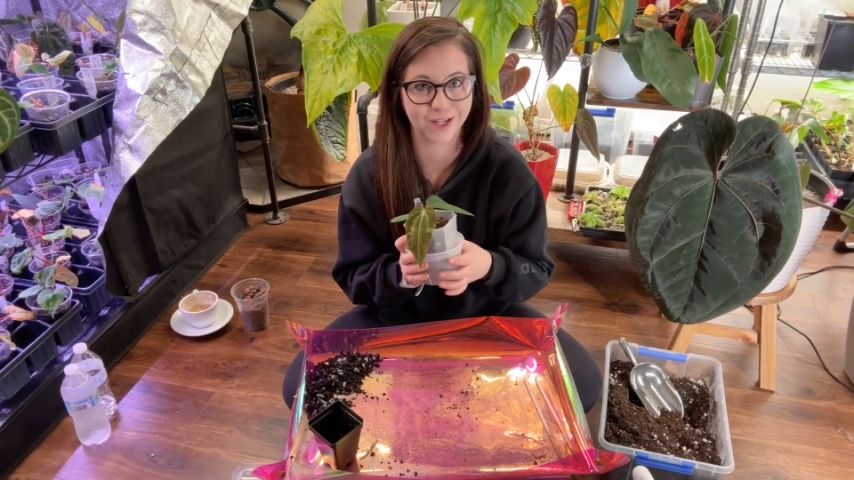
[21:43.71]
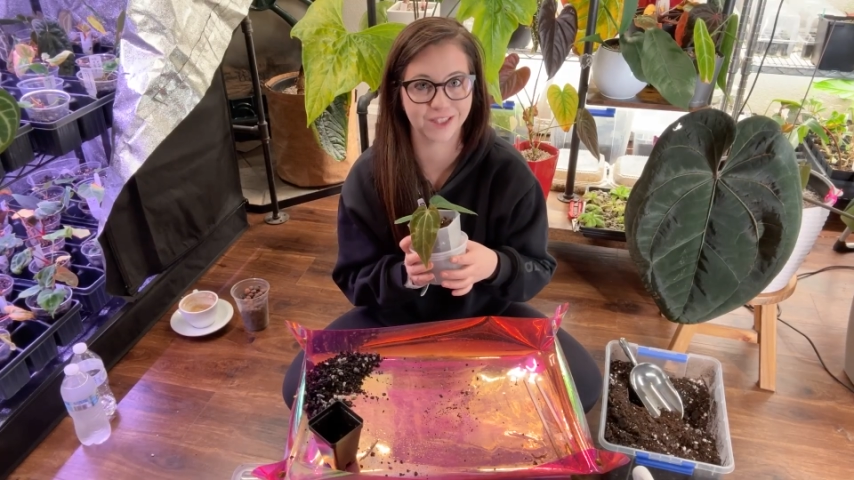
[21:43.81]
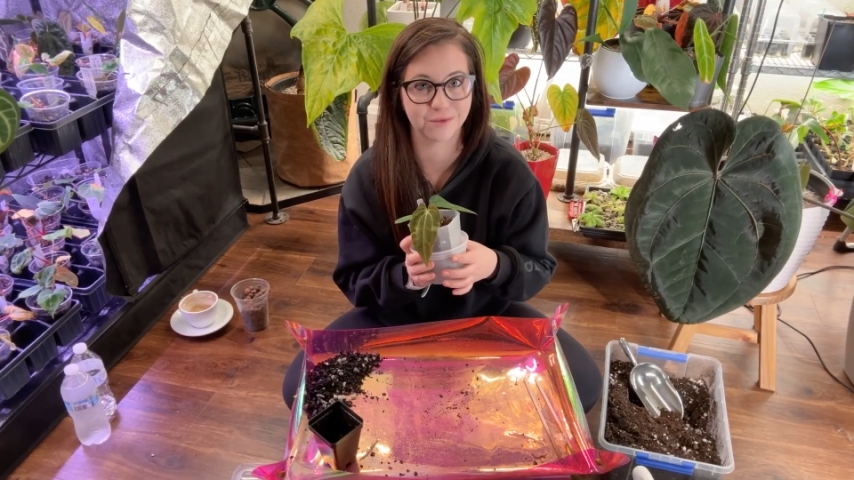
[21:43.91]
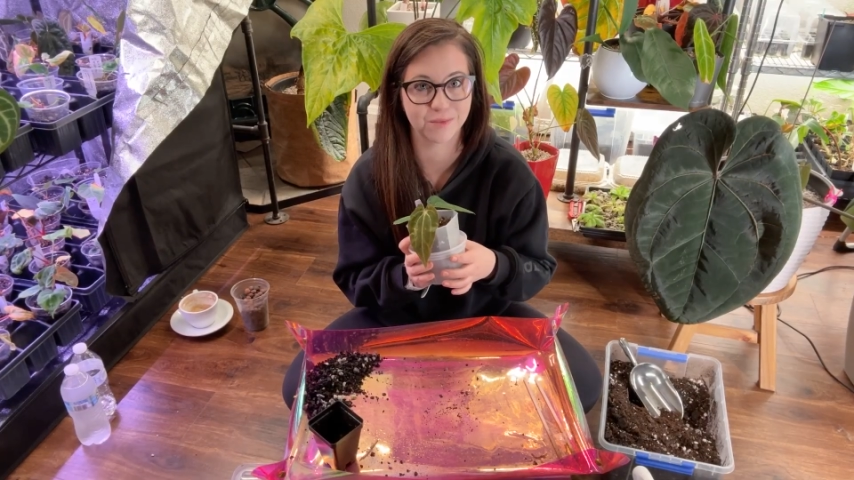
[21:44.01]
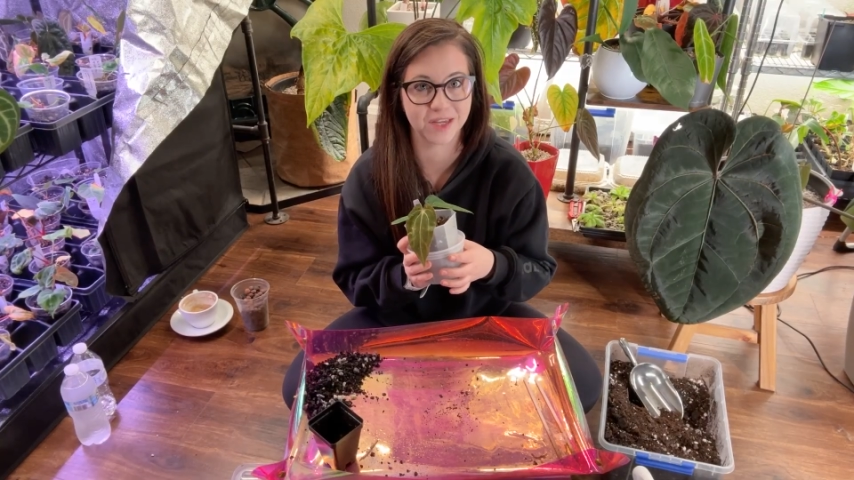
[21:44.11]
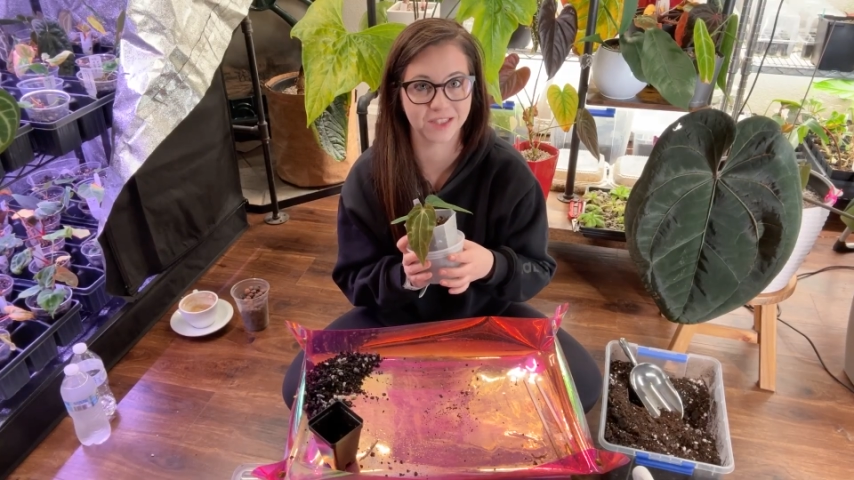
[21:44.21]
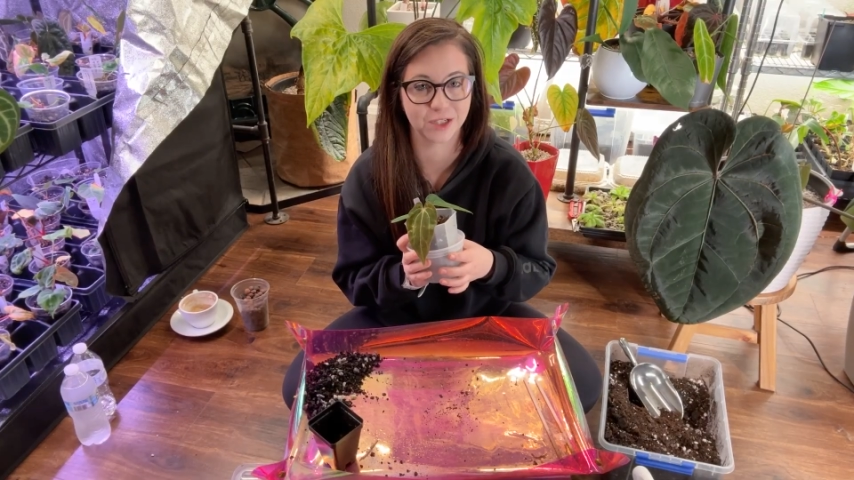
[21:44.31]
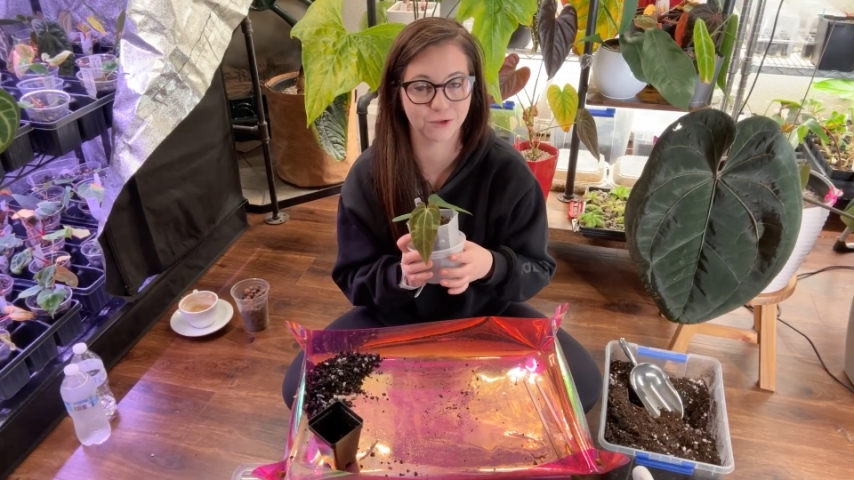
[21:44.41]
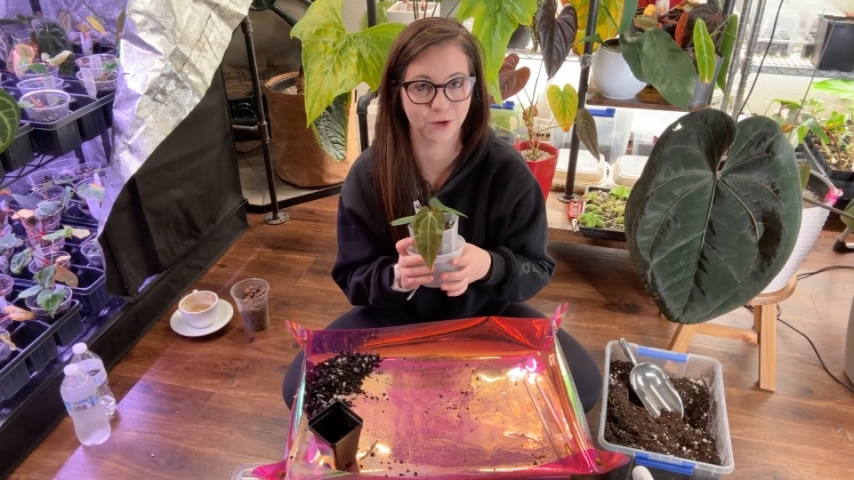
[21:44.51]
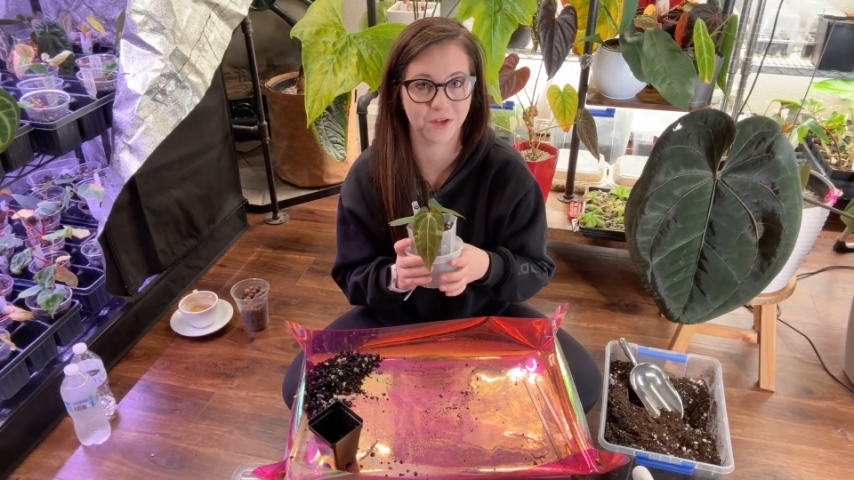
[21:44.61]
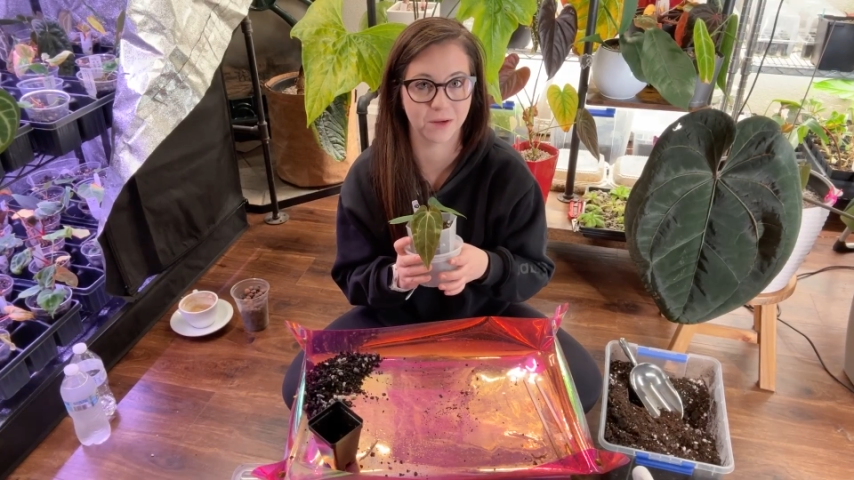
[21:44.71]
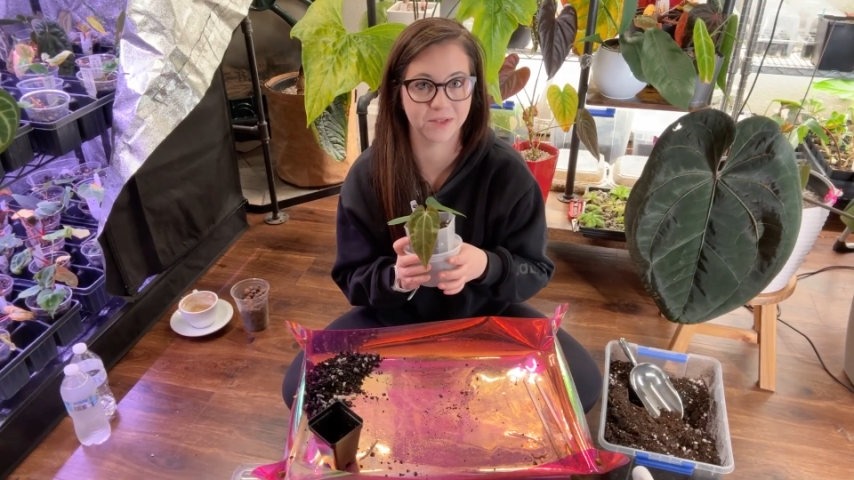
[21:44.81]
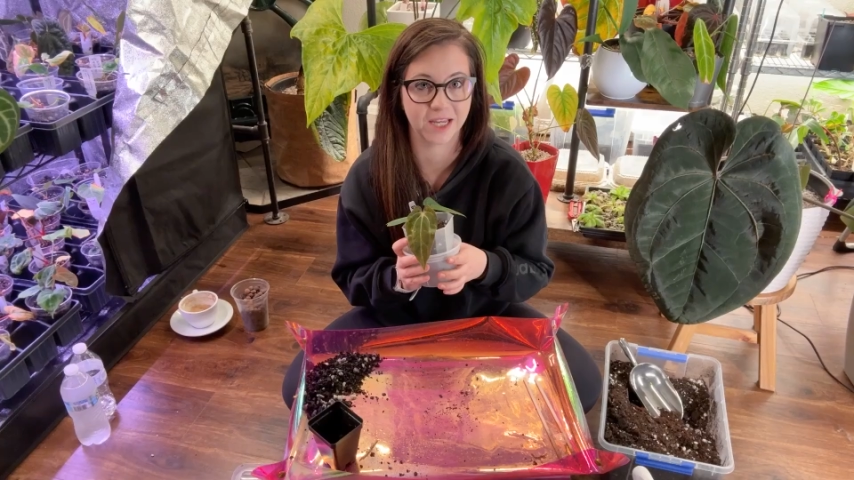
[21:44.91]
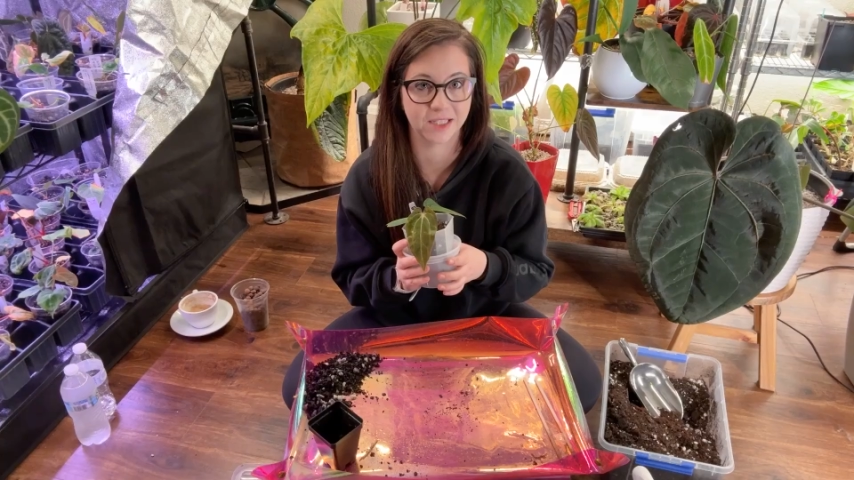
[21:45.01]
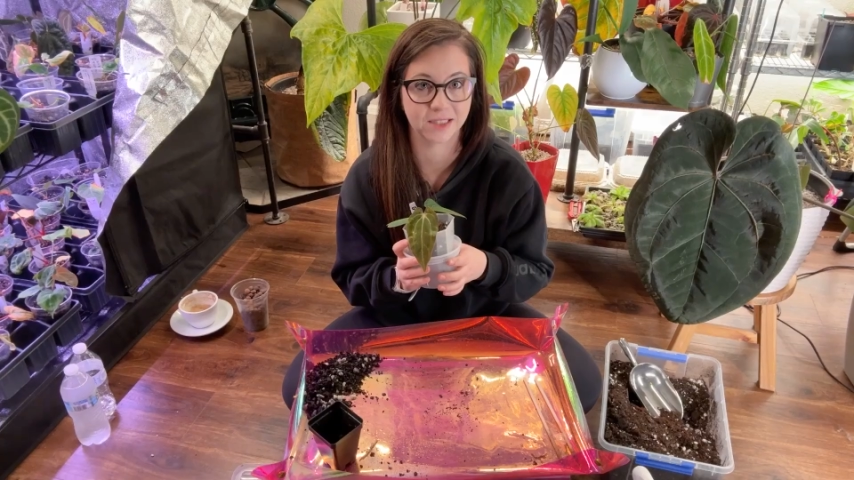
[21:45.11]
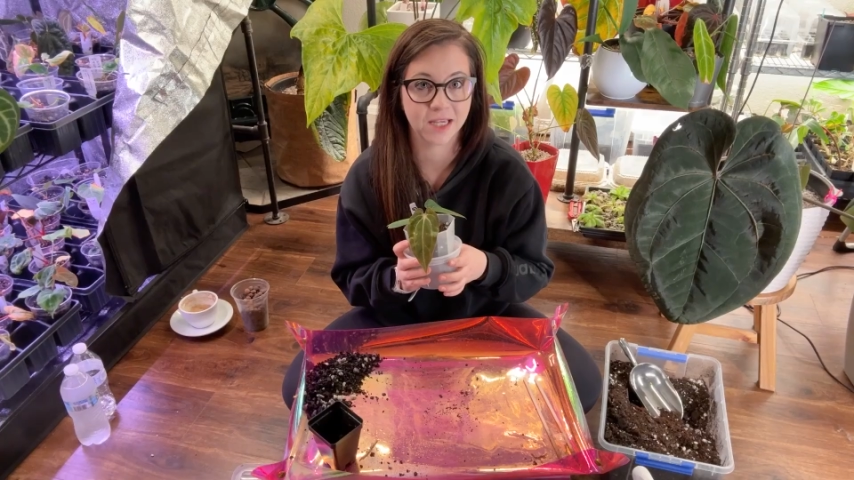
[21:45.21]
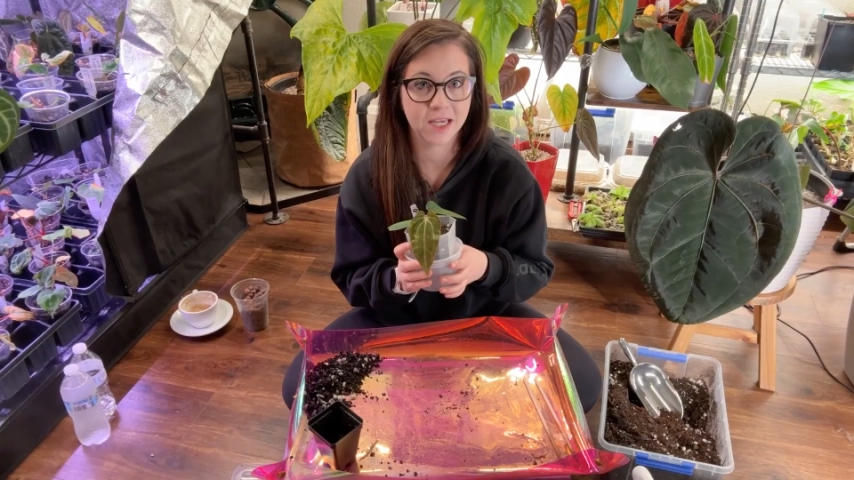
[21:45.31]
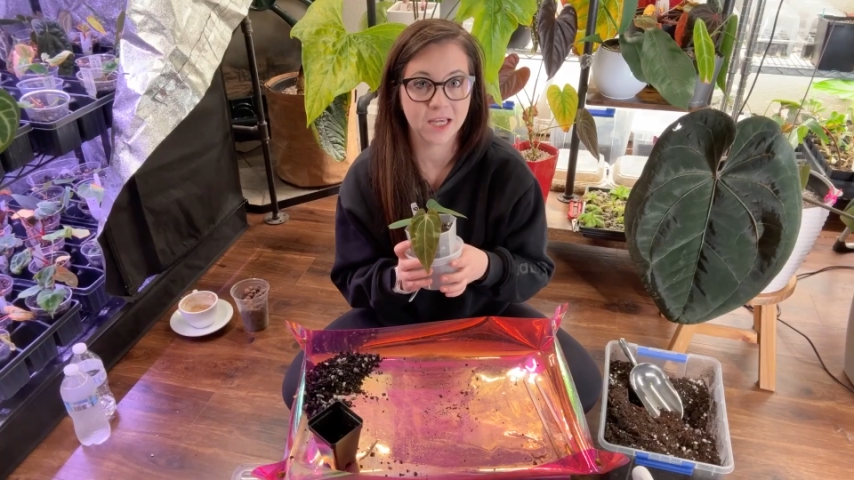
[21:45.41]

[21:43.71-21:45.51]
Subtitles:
guys some amazing growth updates.